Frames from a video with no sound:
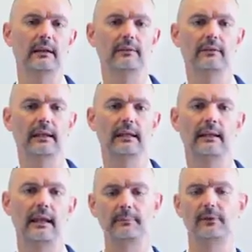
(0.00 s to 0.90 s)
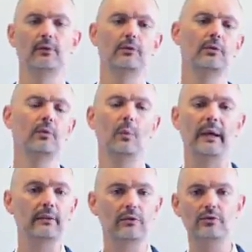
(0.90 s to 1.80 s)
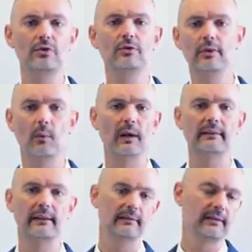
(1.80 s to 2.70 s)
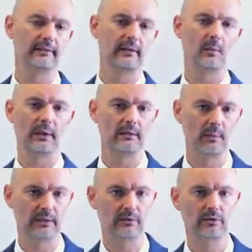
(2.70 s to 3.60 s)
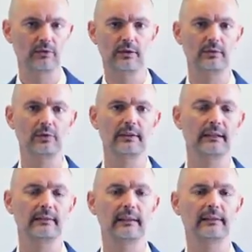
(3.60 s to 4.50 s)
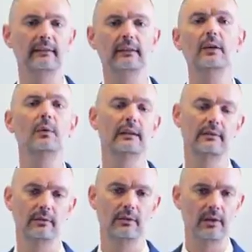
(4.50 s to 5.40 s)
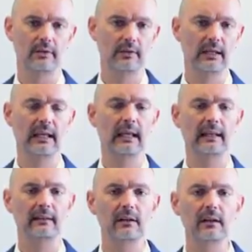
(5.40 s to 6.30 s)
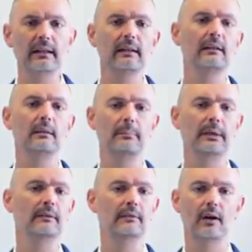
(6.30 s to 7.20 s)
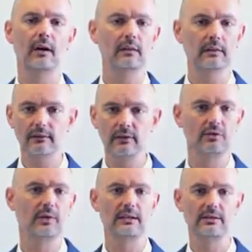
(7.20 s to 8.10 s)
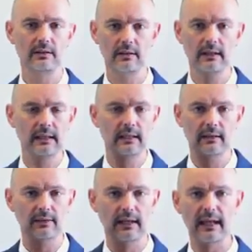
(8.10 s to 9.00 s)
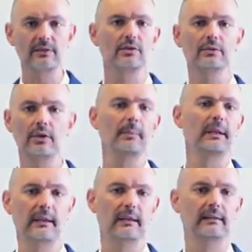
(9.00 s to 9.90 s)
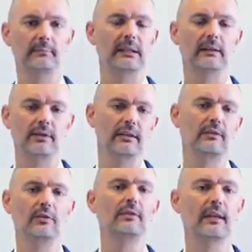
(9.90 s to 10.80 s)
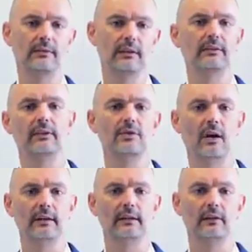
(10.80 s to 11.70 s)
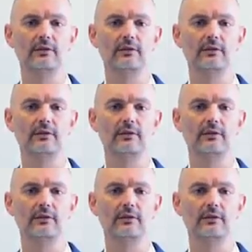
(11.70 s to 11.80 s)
Is there an absolute rule when to choose a one-tail test and when to choose a two-tail test? No, it's not. It clearly depends on the situation, the actual topic that has been addressed through that research article.